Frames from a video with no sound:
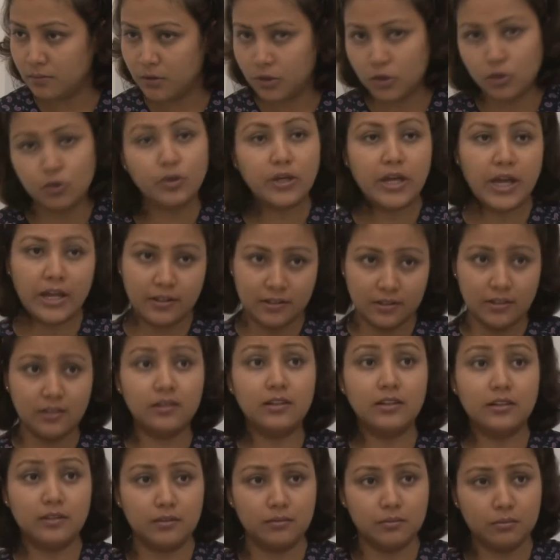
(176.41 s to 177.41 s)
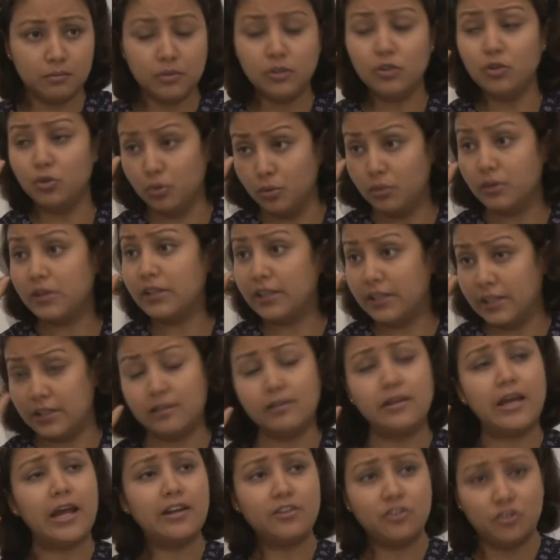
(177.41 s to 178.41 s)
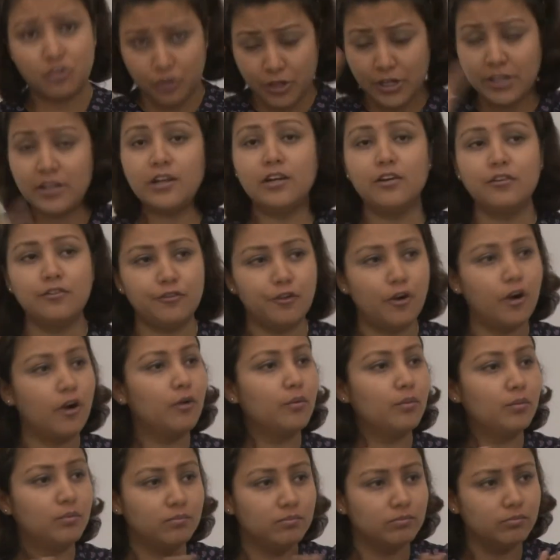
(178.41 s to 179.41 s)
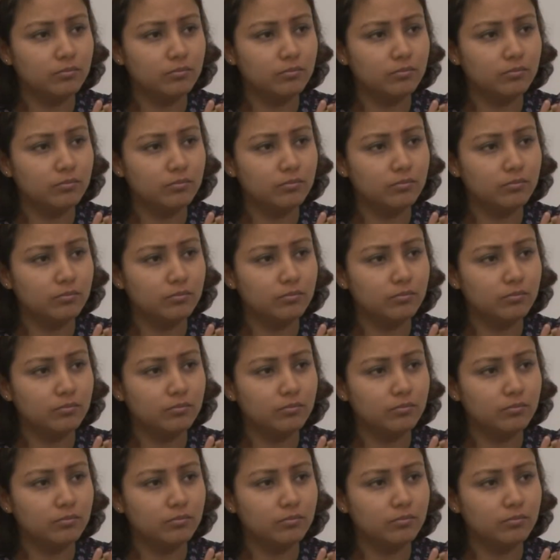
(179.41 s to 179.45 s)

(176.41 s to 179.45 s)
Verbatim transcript: you get the, you get treated for,